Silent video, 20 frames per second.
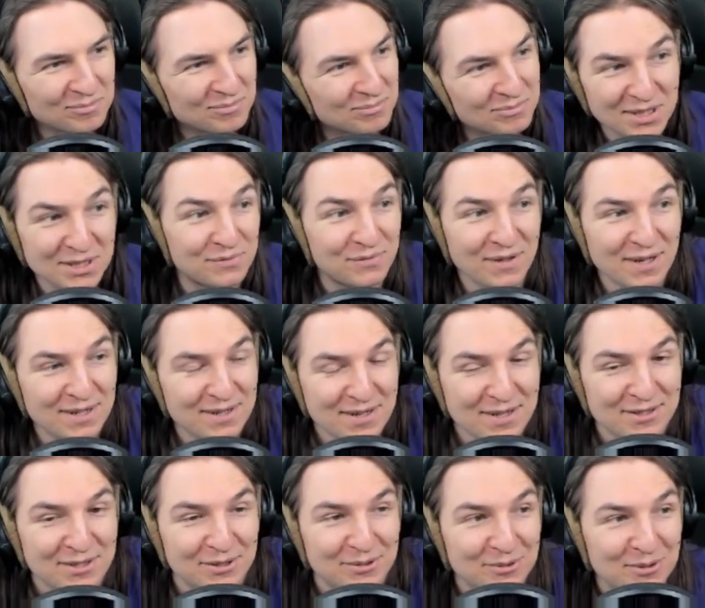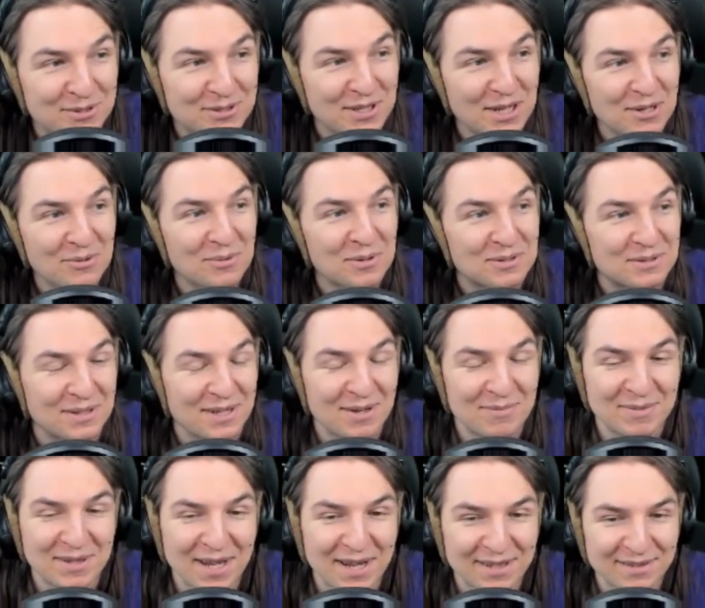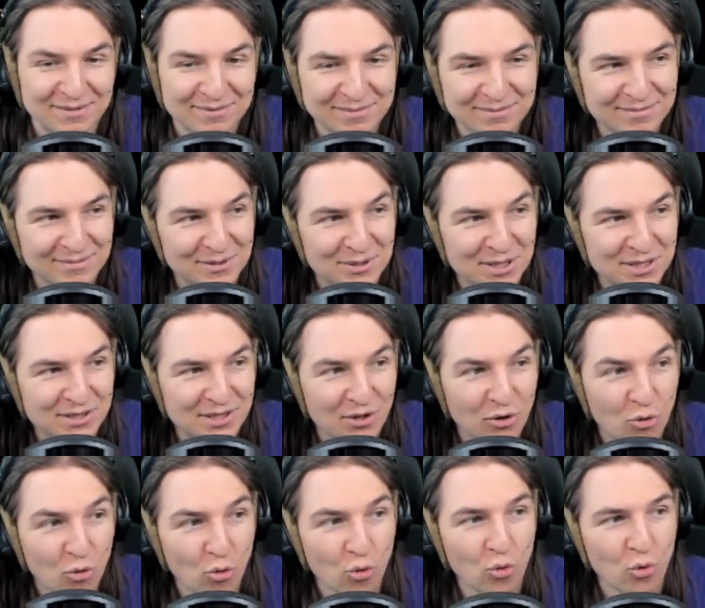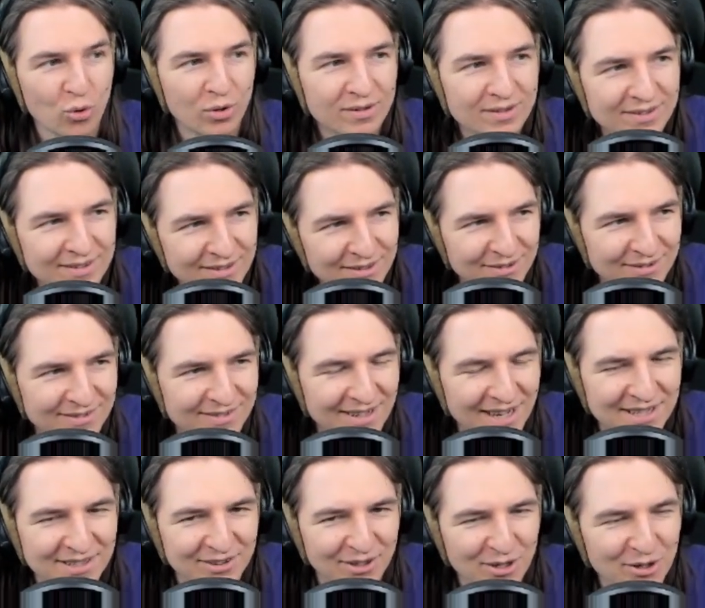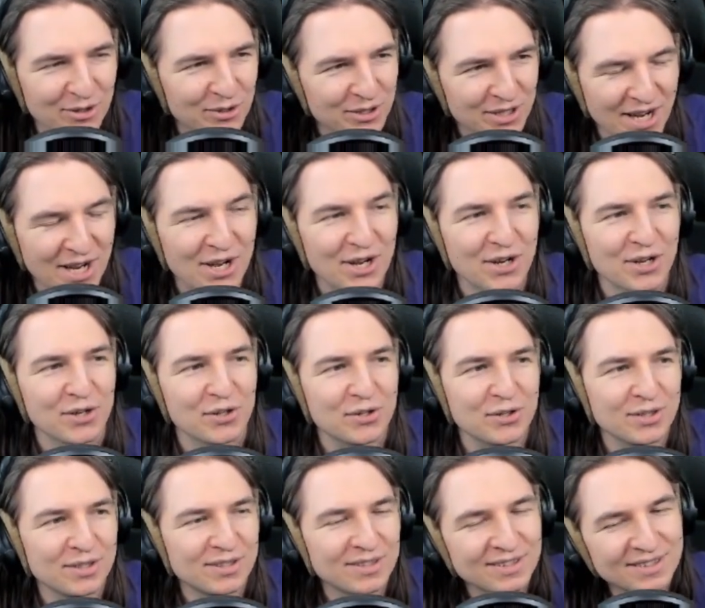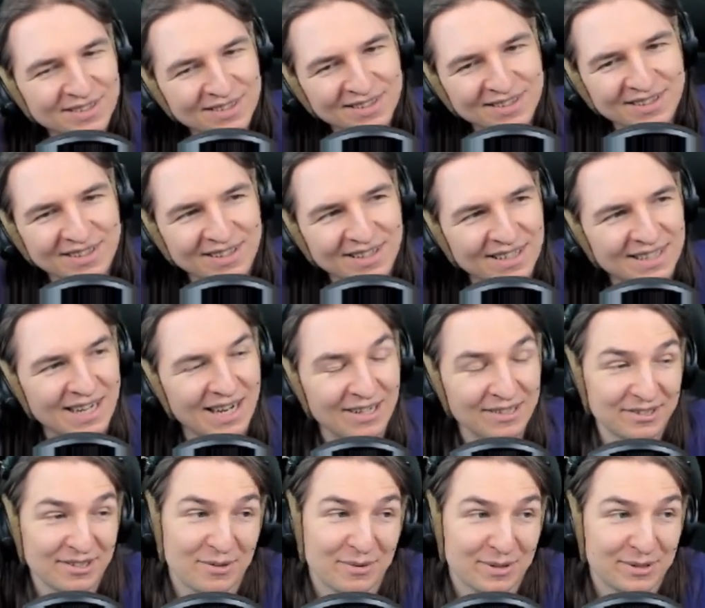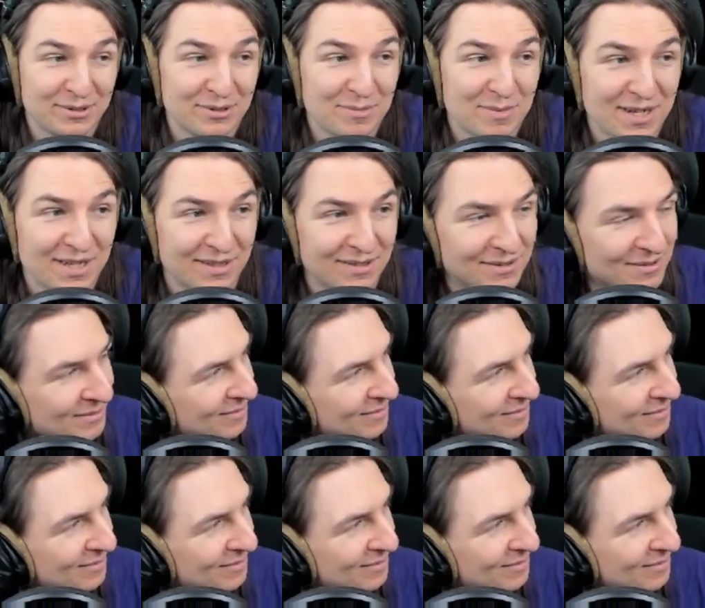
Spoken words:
It's very easy to distinguish them then. You just say oo and odd and I'll know what you mean.